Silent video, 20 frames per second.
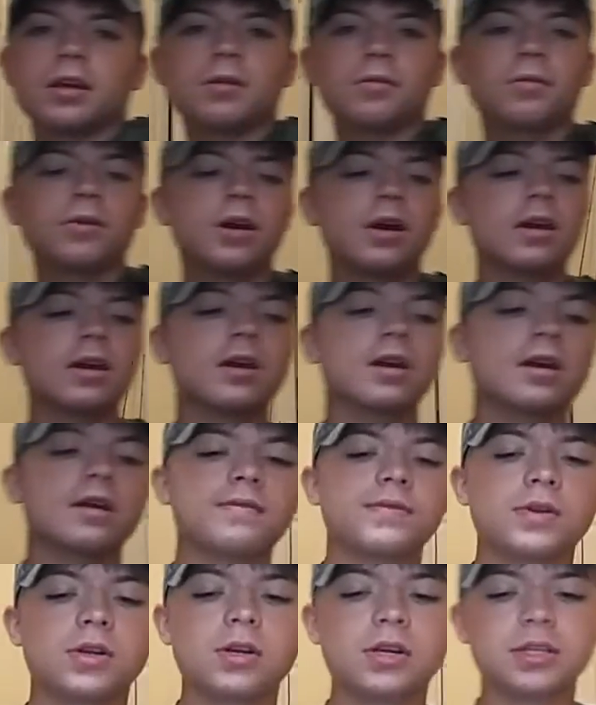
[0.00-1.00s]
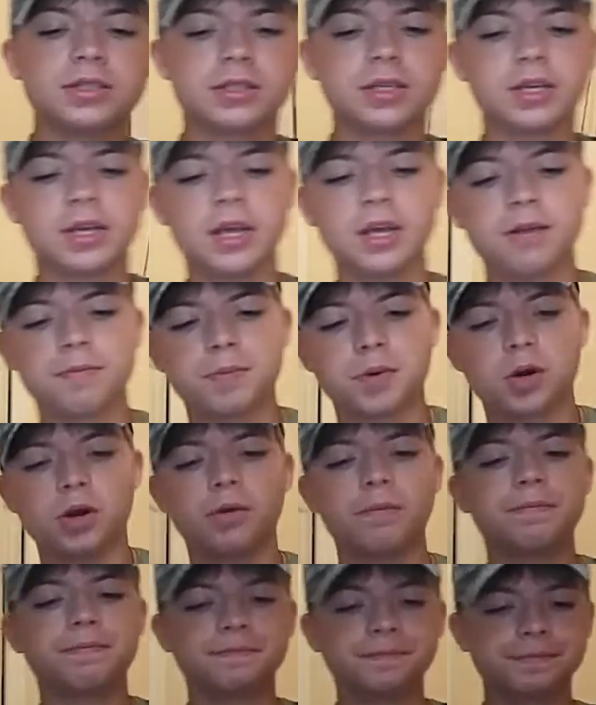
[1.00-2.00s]
here. What I have here is a Geek
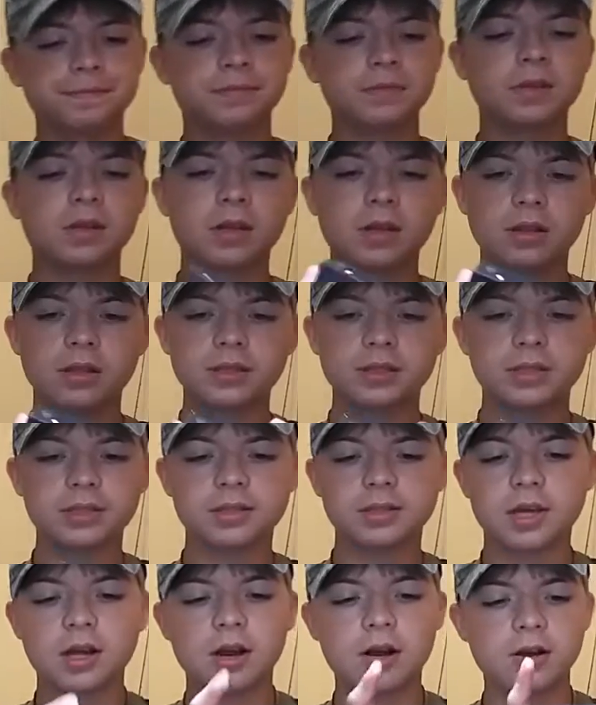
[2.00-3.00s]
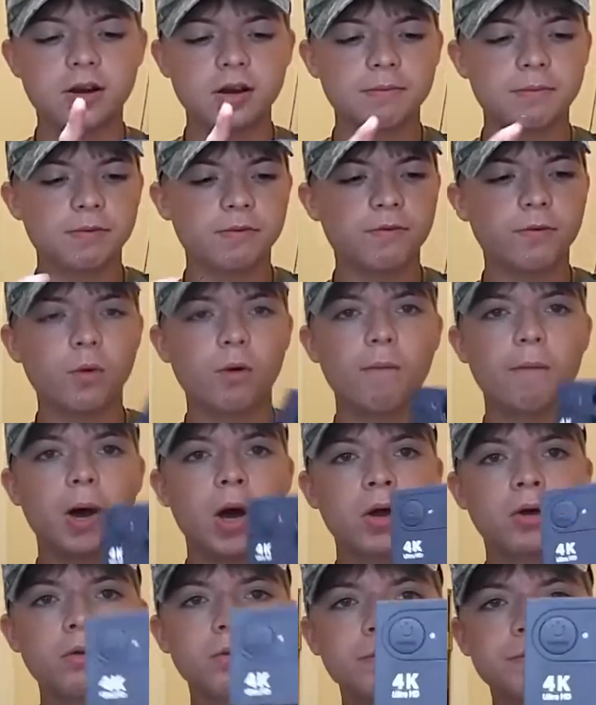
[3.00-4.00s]
Pro. This is their number 4
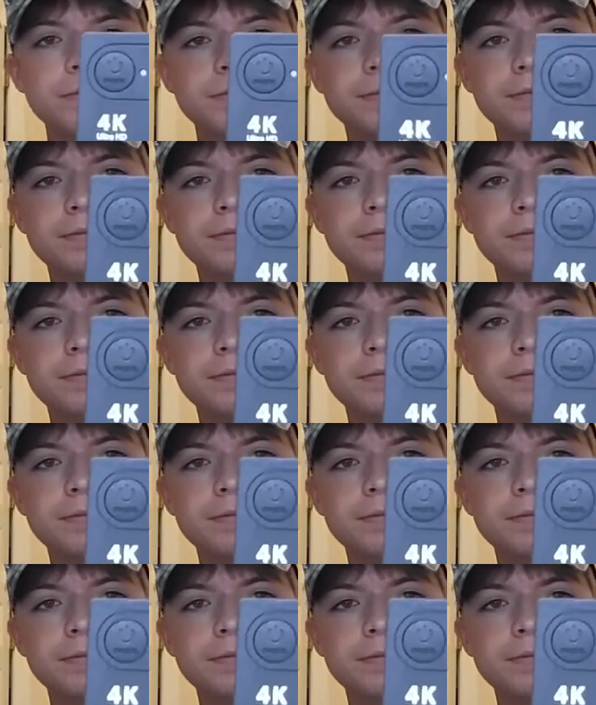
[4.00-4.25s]
model.